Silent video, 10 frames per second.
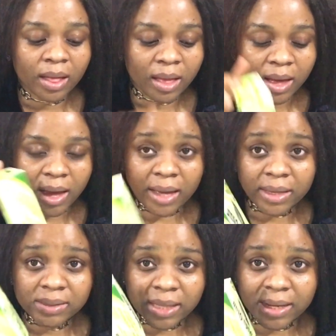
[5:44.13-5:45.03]

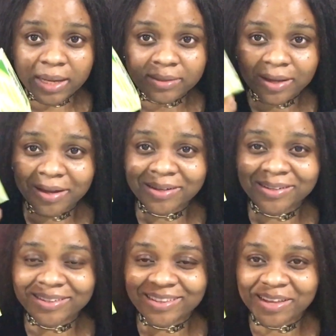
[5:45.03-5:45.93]
highest I can
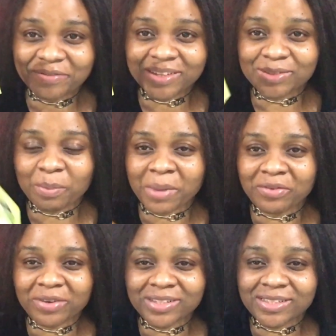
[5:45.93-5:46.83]
leave this on my
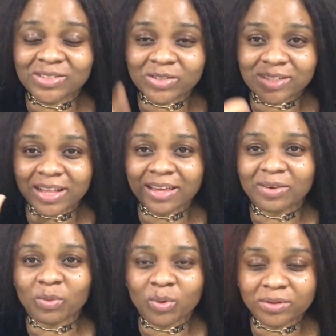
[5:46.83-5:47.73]
face is just like
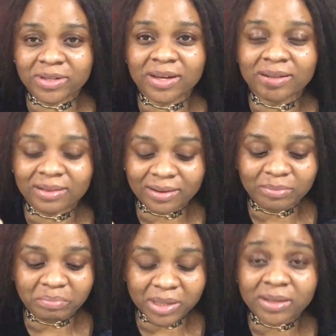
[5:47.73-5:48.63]
1
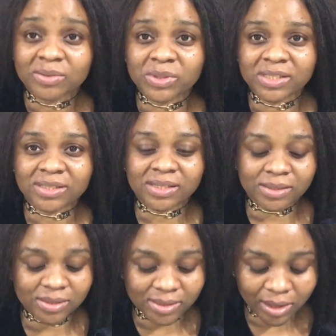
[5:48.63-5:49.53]
minute, which is
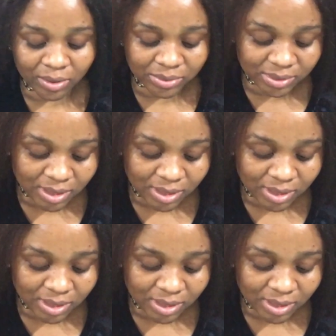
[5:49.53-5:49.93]
60 seconds.